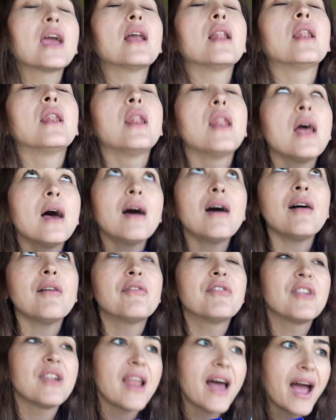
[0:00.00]

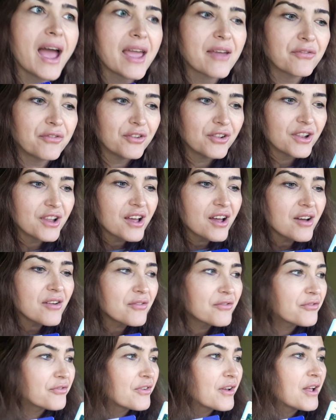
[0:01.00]
Love life.
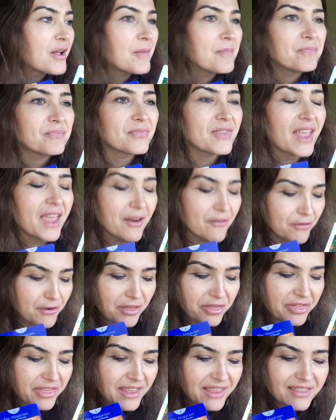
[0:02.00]
Love
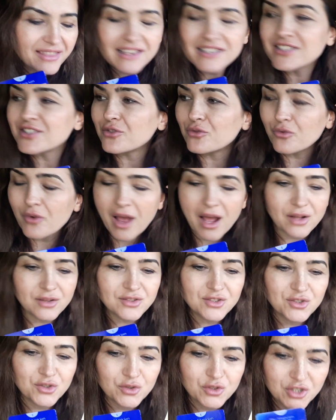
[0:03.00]
everything that
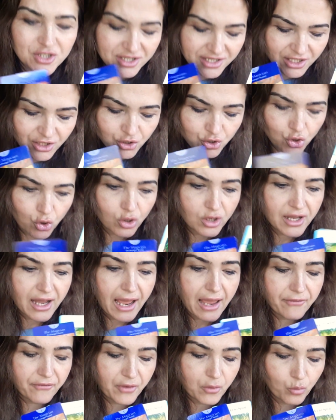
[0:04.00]
surrounds you. Just enjoy
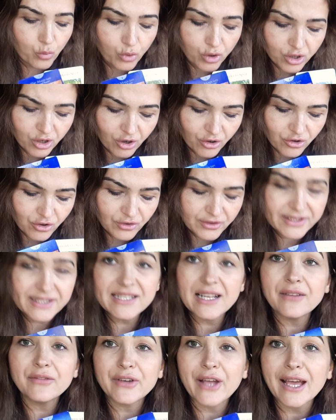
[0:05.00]
life and work on
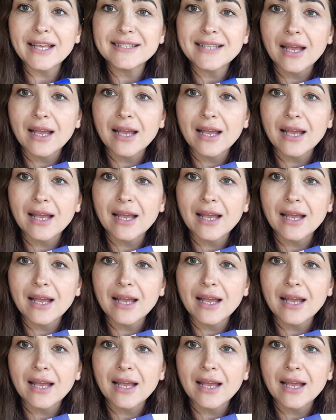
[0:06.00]
yourself, guys.